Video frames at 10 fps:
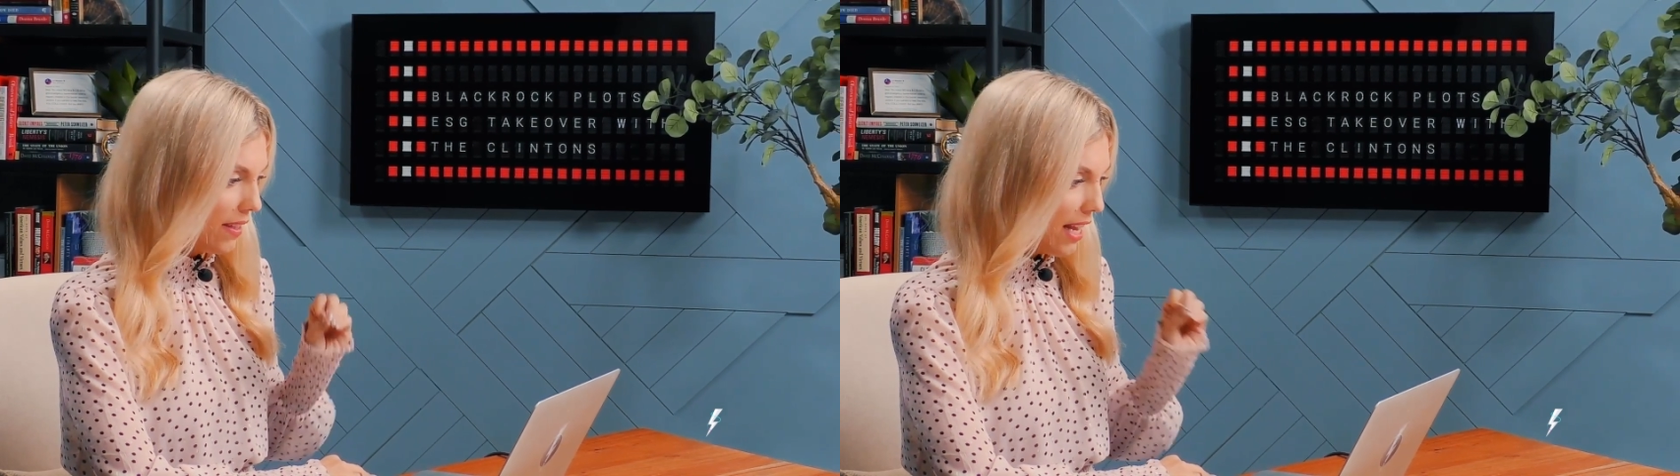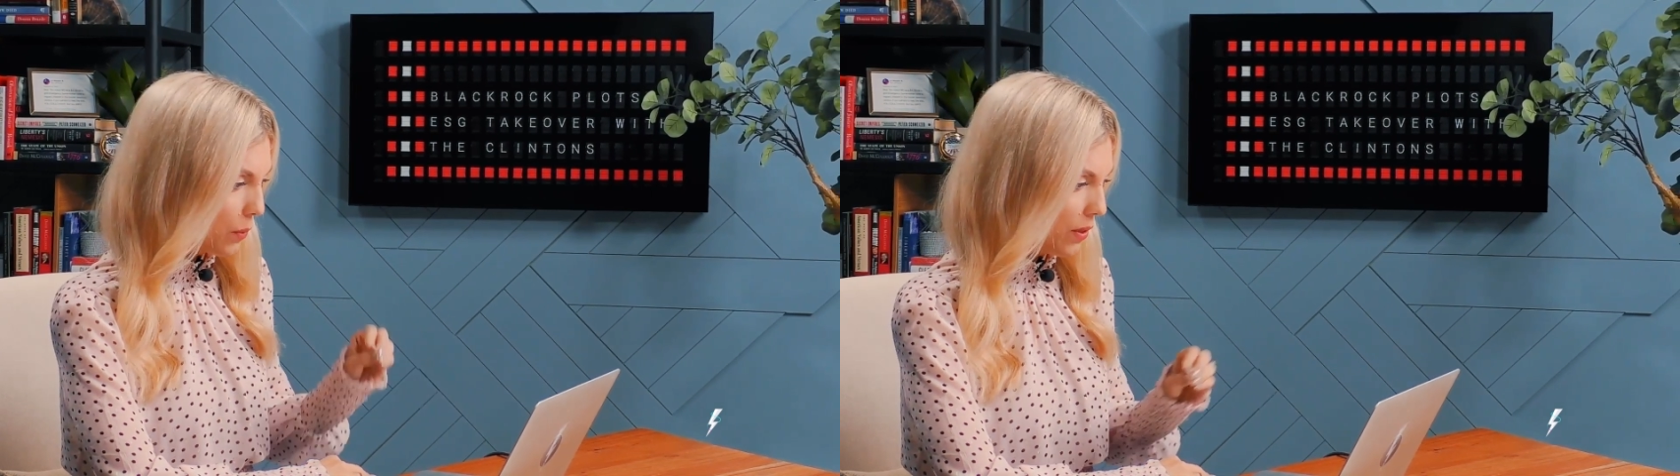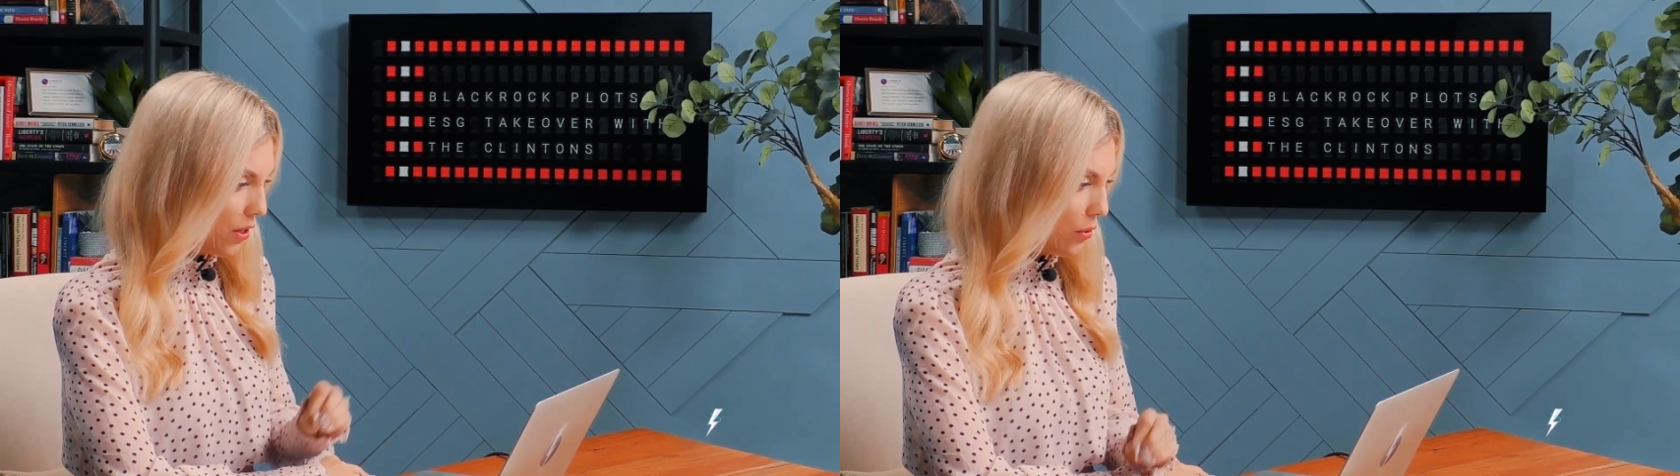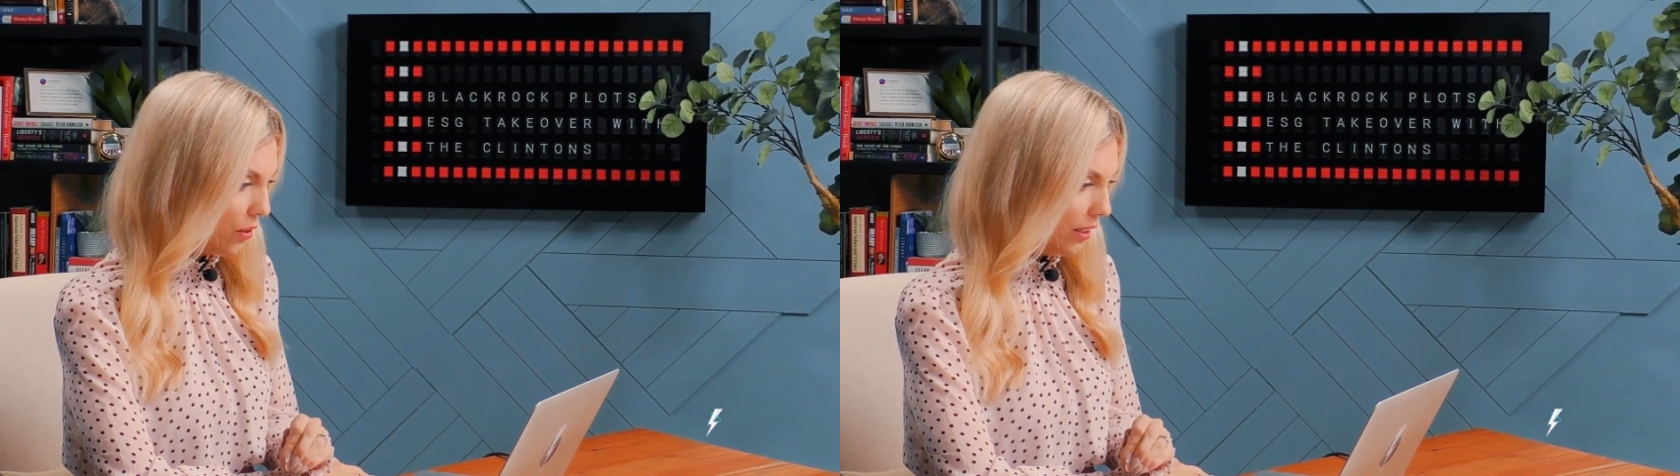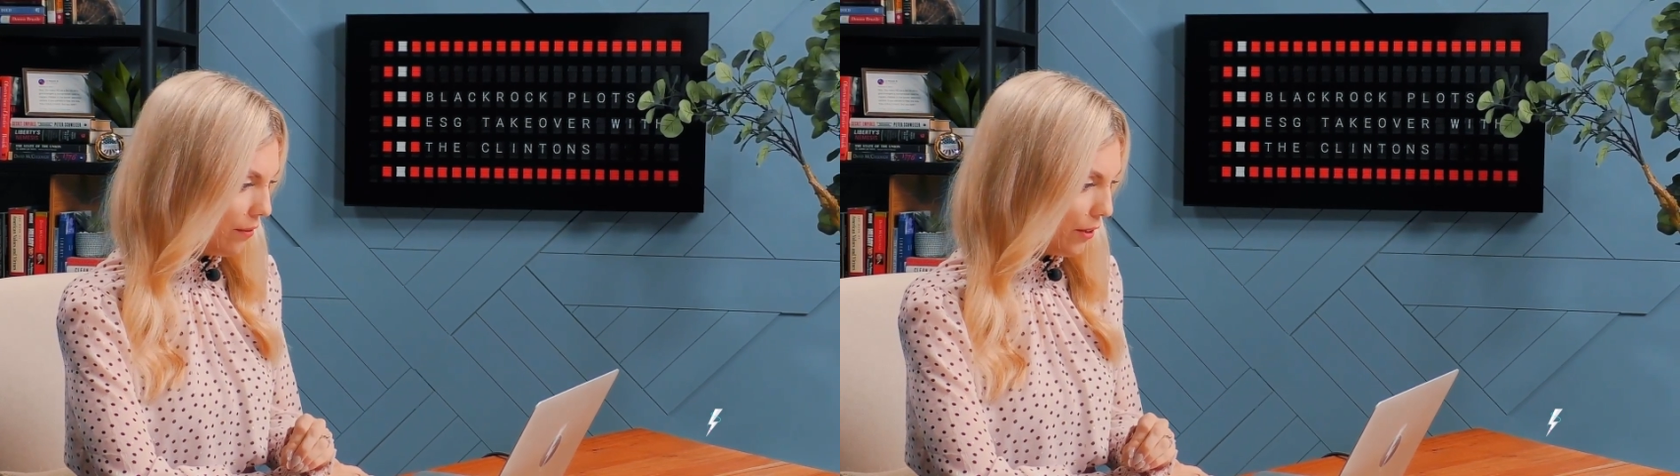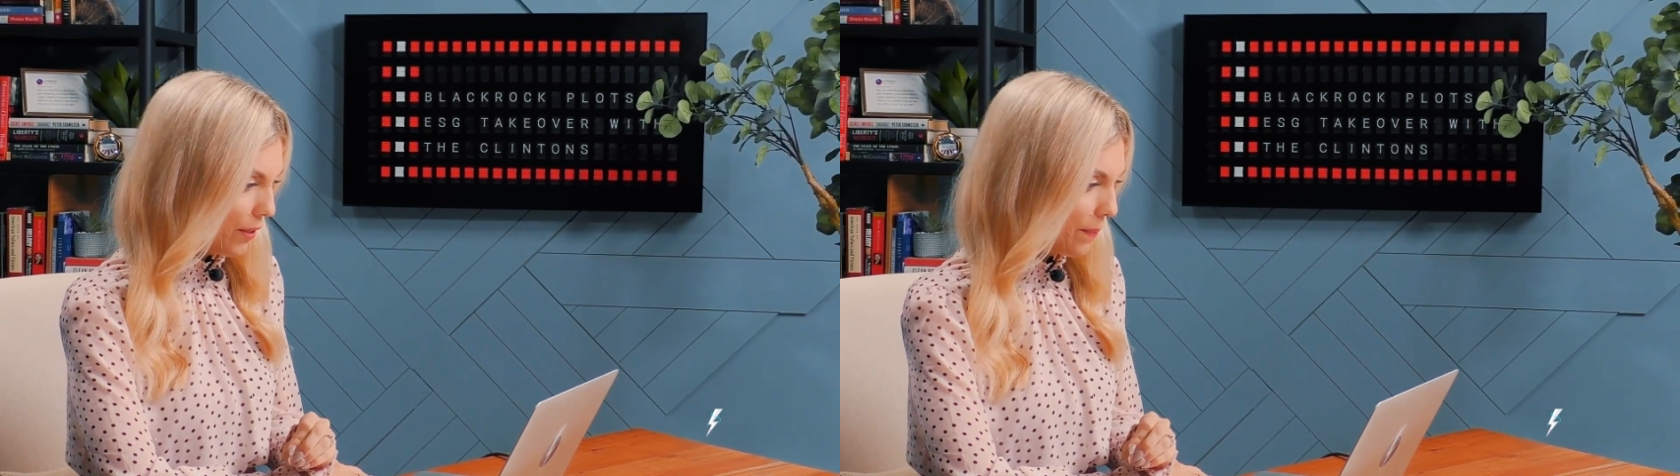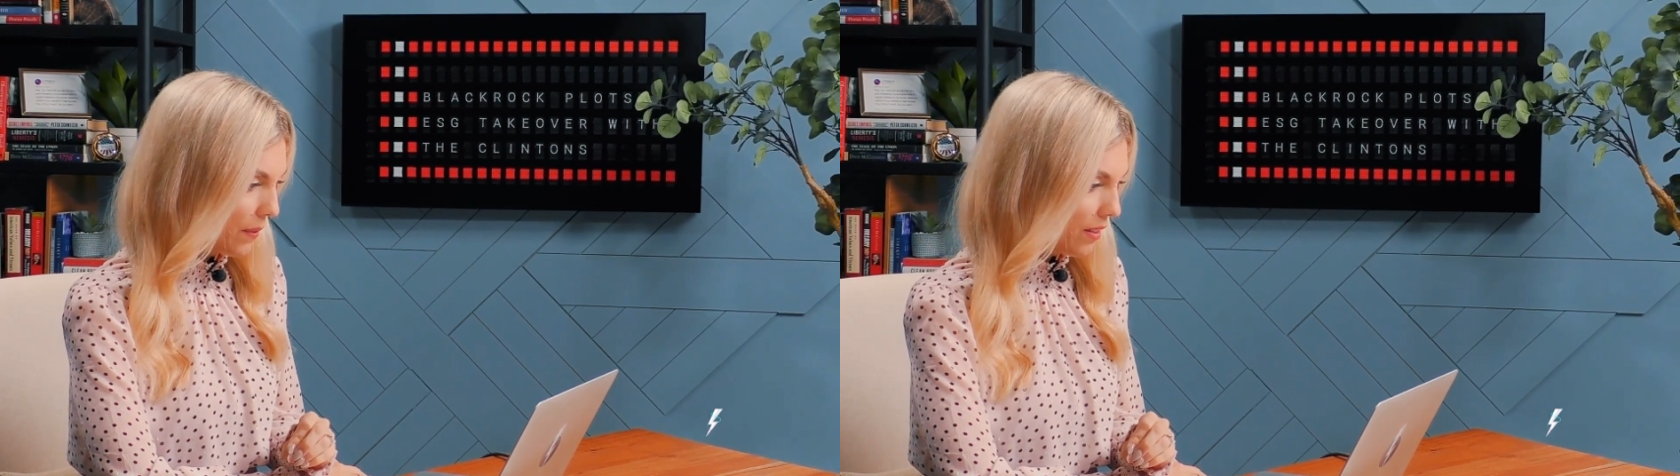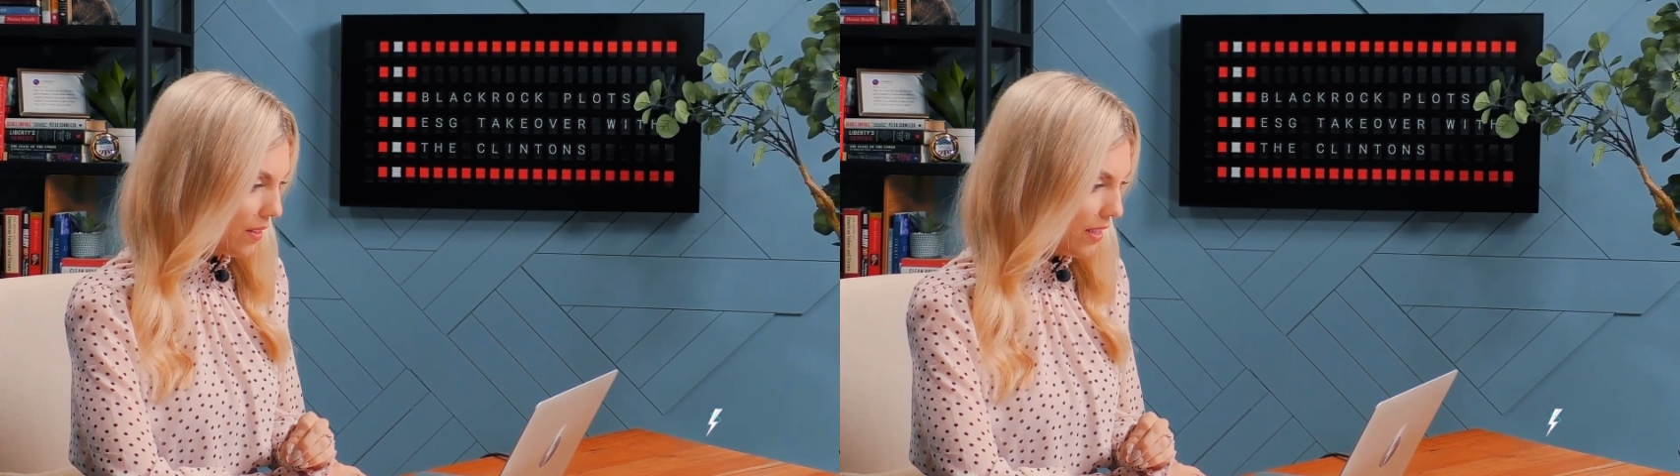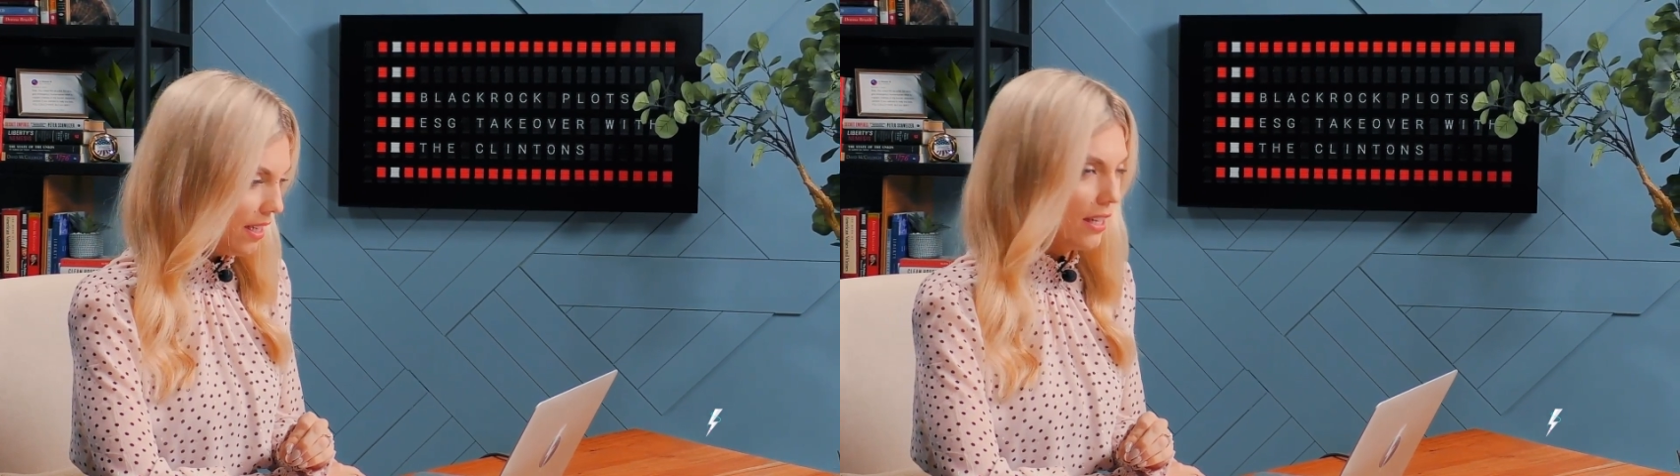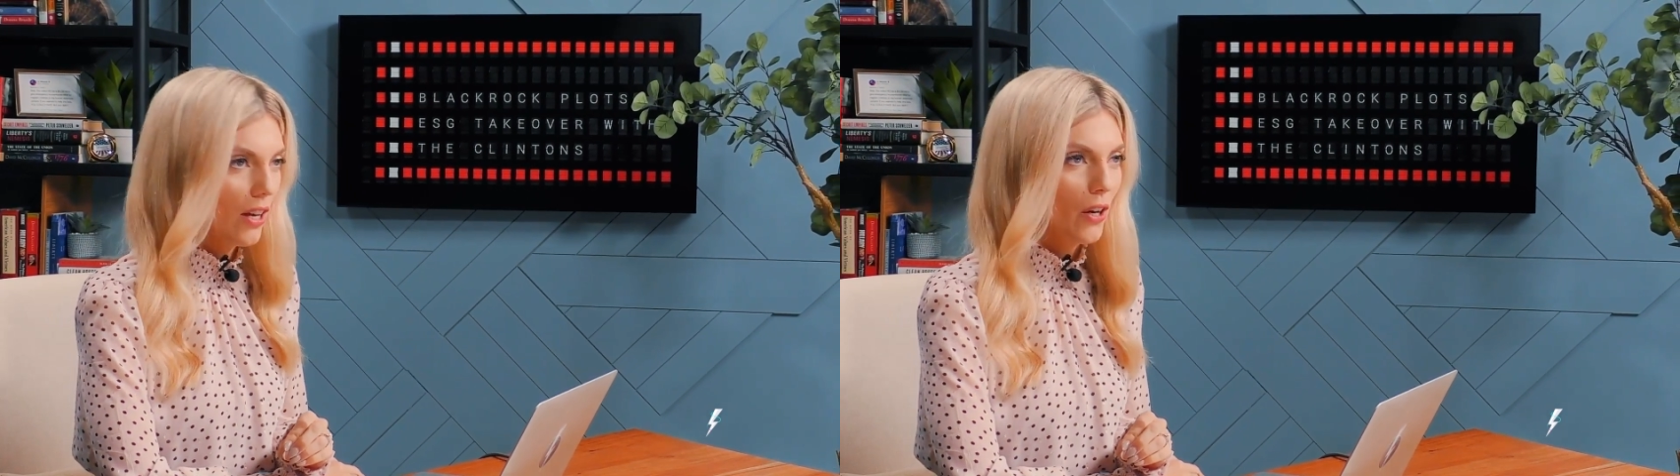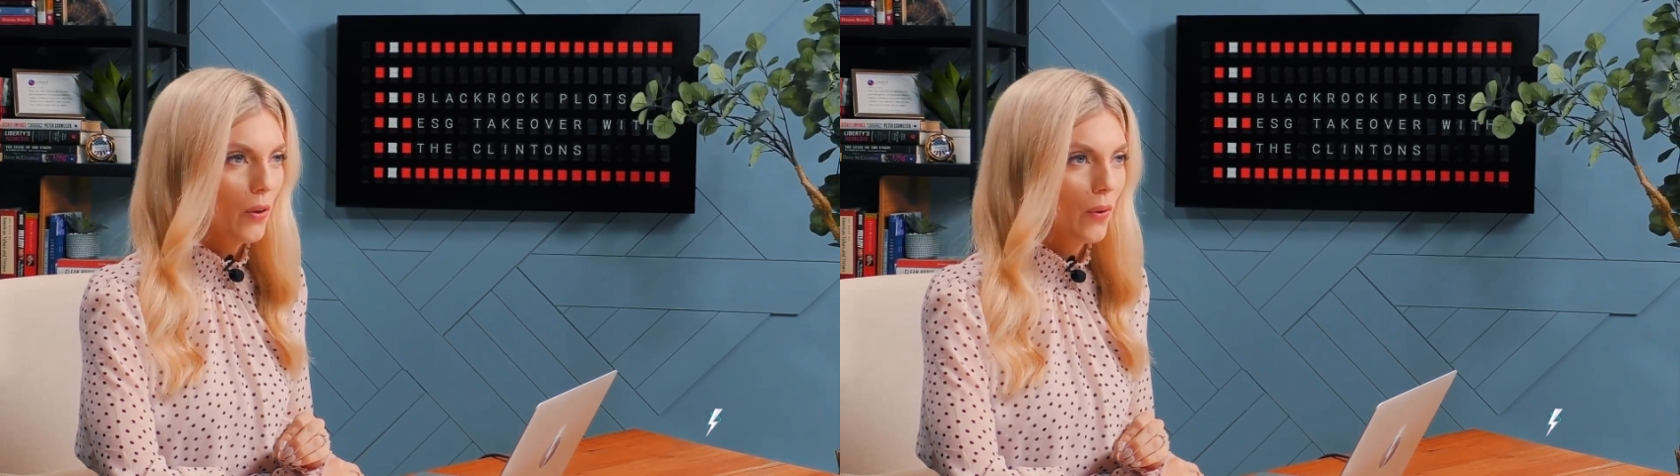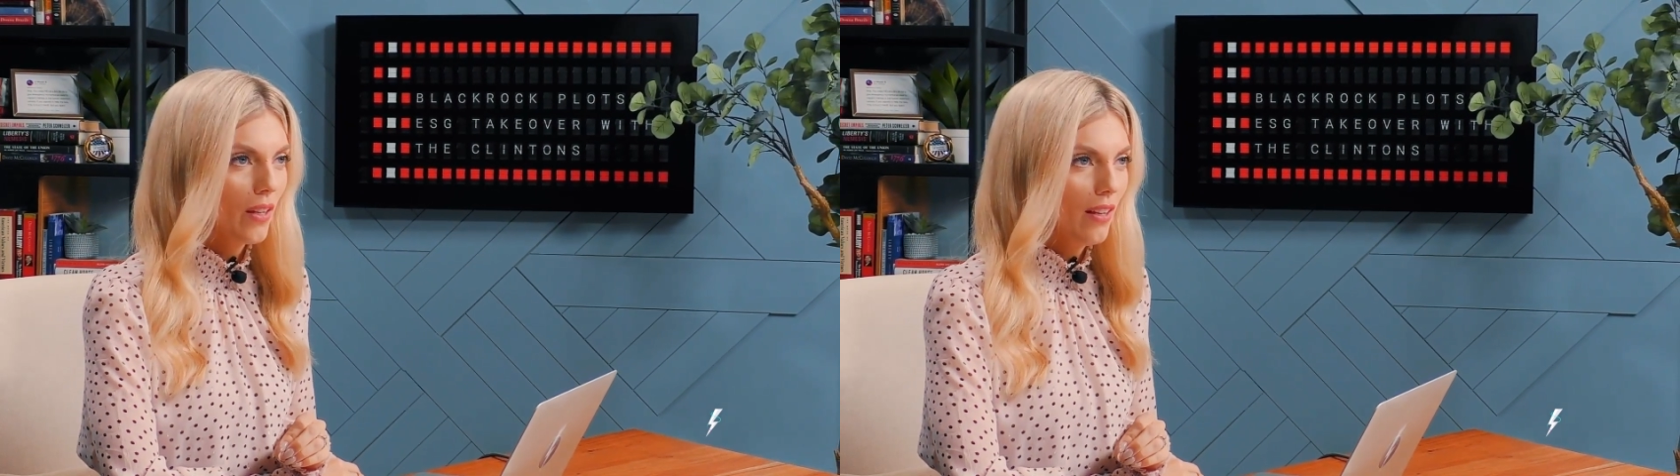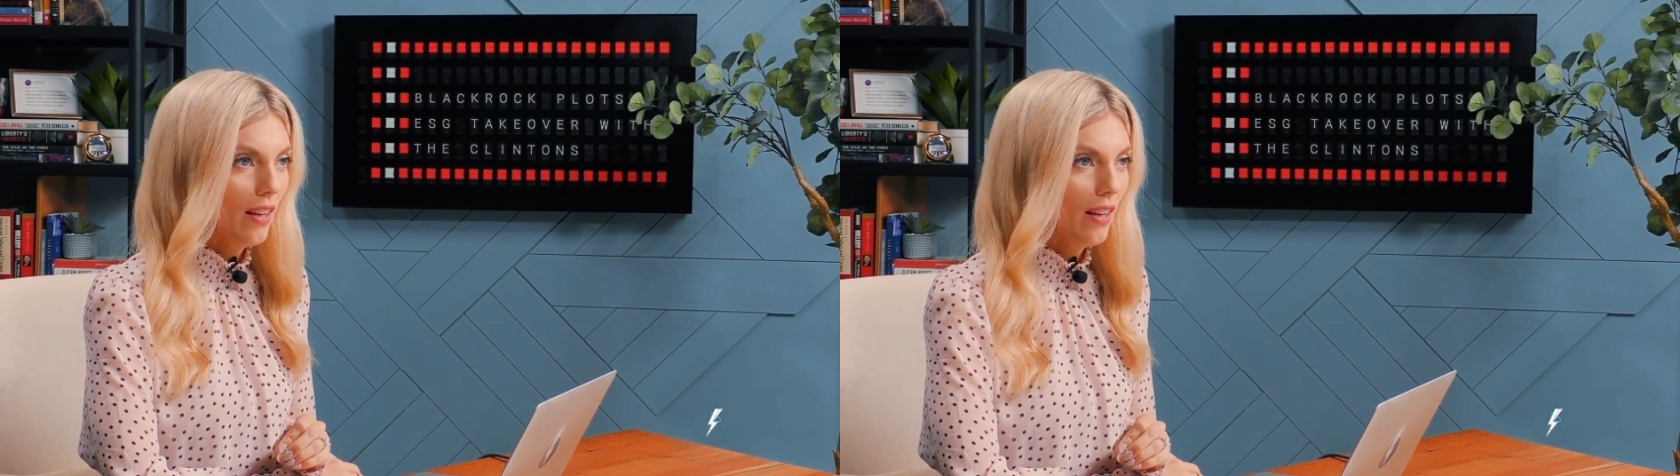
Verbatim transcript: And that's what the Unilever CEO